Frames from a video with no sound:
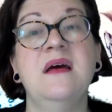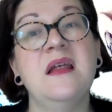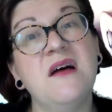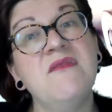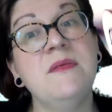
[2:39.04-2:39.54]

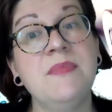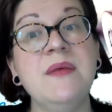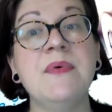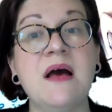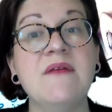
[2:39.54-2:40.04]
And often
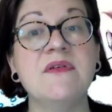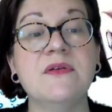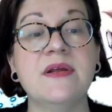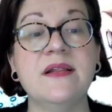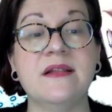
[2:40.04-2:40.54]
people have
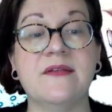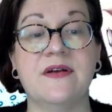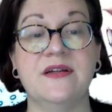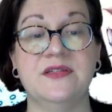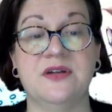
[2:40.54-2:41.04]
good reasons
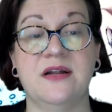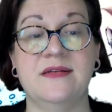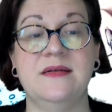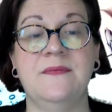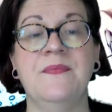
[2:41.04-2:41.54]
for
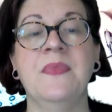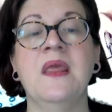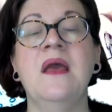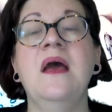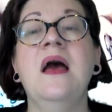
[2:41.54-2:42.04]
distrust.
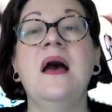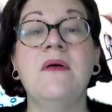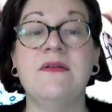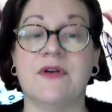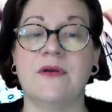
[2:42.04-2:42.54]

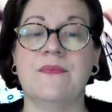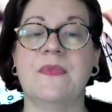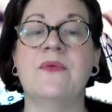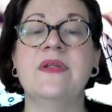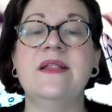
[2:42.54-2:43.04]
However,
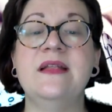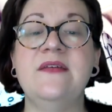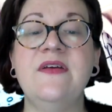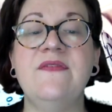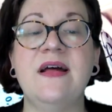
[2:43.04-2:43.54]

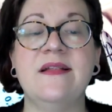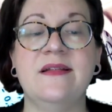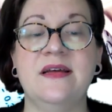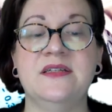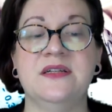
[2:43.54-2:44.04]
receiving
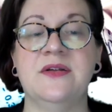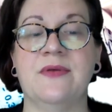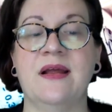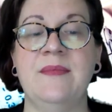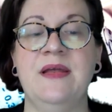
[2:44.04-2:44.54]
vaccinations
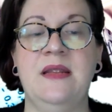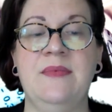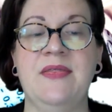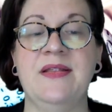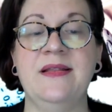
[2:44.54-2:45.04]
recommended
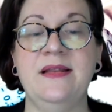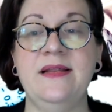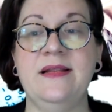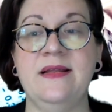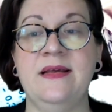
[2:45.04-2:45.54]
by the
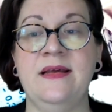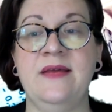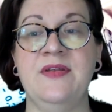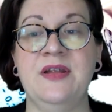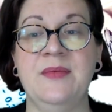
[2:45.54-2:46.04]
CDC
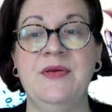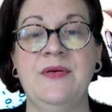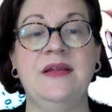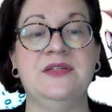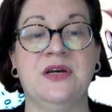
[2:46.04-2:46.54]
and
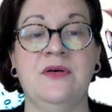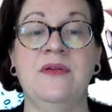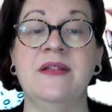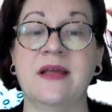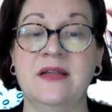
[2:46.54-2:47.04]
the WHO
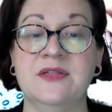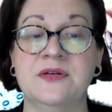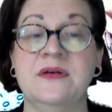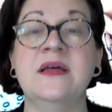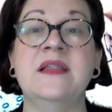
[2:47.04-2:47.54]
on
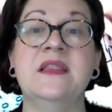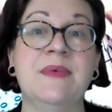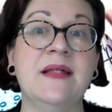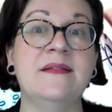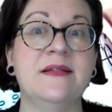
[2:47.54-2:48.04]
schedule is the
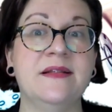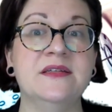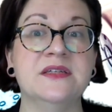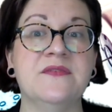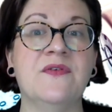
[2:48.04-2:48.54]
best
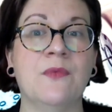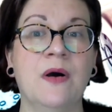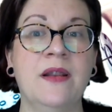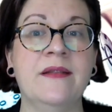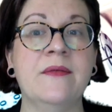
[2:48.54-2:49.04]
decision for
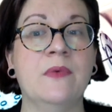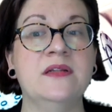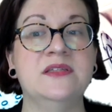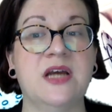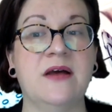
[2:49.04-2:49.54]
one's and
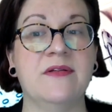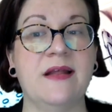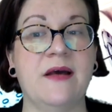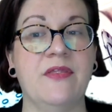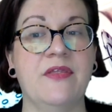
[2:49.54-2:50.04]
one's child's
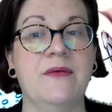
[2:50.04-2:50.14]
health.